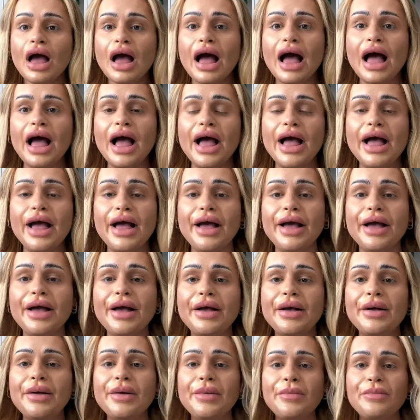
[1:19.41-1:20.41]

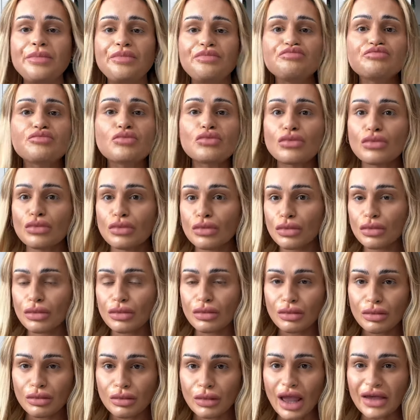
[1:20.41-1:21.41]
Um,
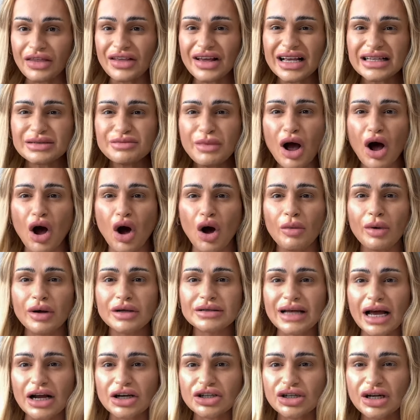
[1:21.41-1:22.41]
I think it's my
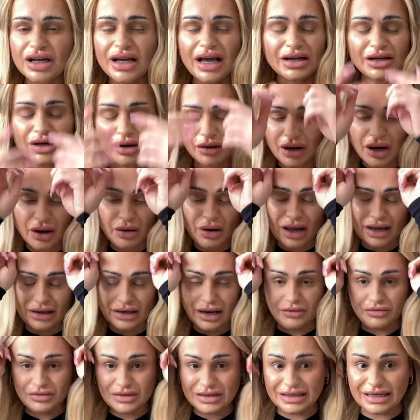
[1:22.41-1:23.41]
hormones actually. I don't know. I
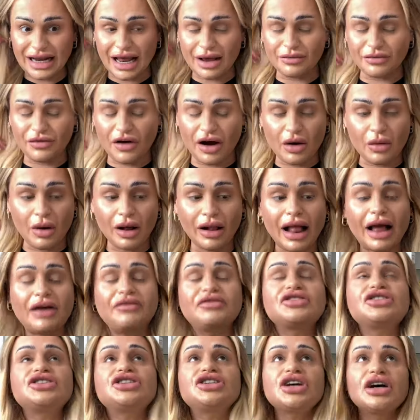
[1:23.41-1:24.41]
haven't slept very well.
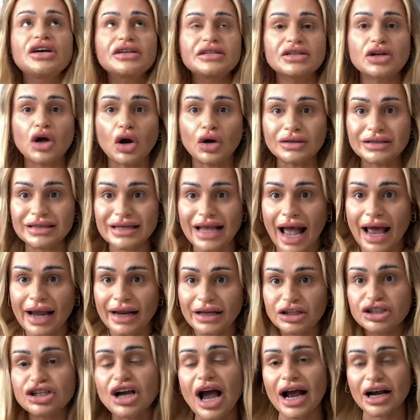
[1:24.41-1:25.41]
I've just gone to get an
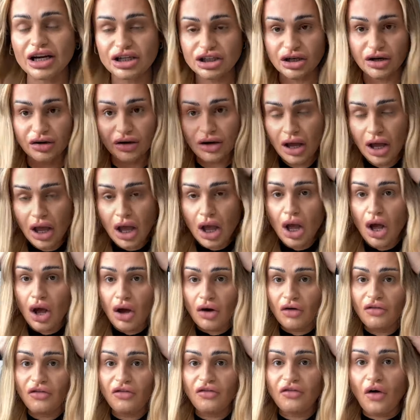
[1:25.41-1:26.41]
injection
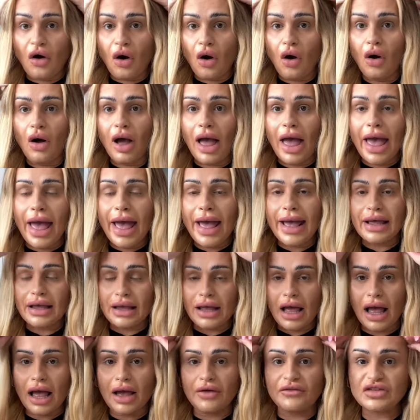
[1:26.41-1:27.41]
for a
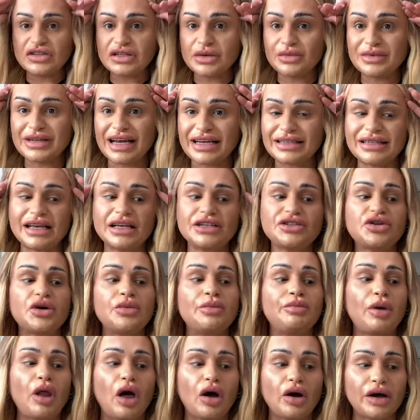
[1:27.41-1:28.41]
uh, for some
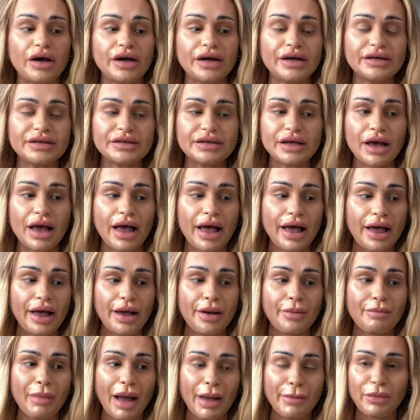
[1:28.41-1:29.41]
testosterone blockers.
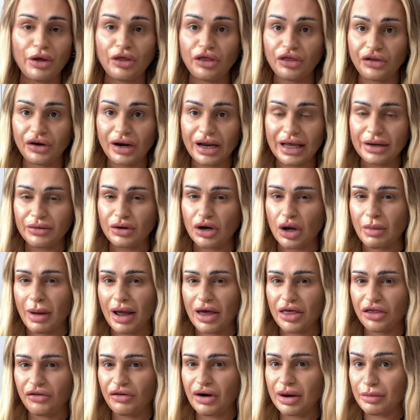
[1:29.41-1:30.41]
Um, my monthly, no,
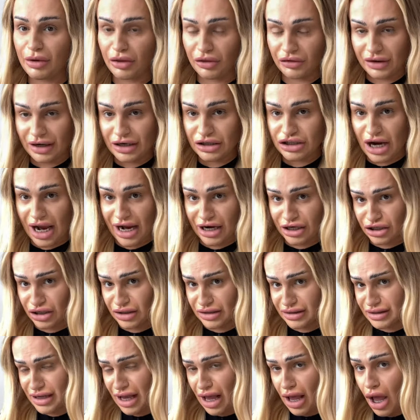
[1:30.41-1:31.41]
my three monthly
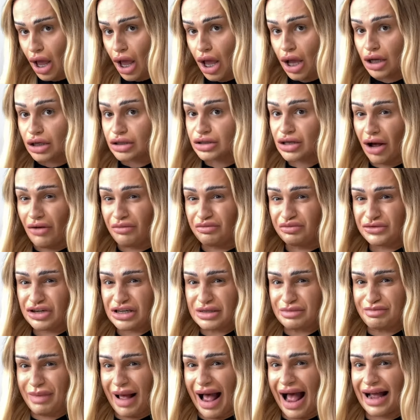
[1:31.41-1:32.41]
injections. So I'm
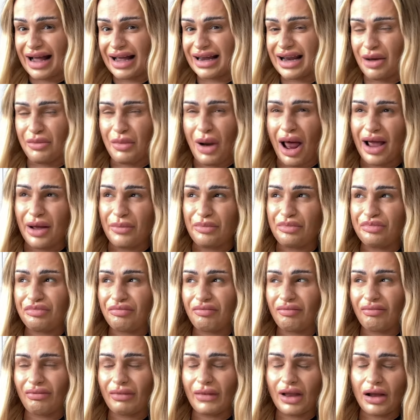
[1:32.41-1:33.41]
just back and I'm like
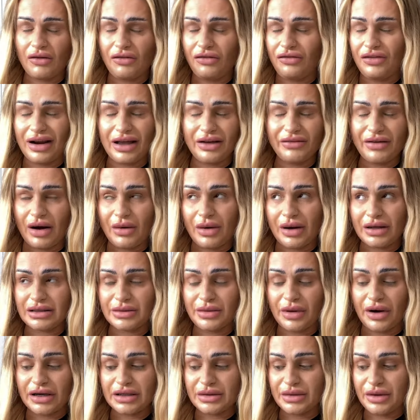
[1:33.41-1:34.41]
not feeling very well to
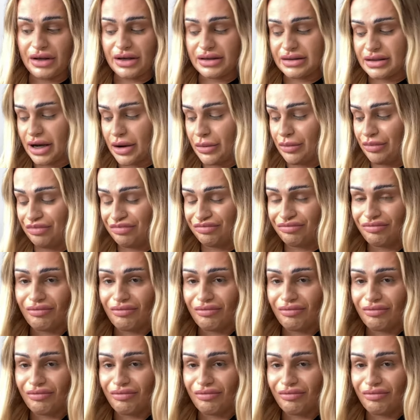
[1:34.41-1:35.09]
be honest with you. So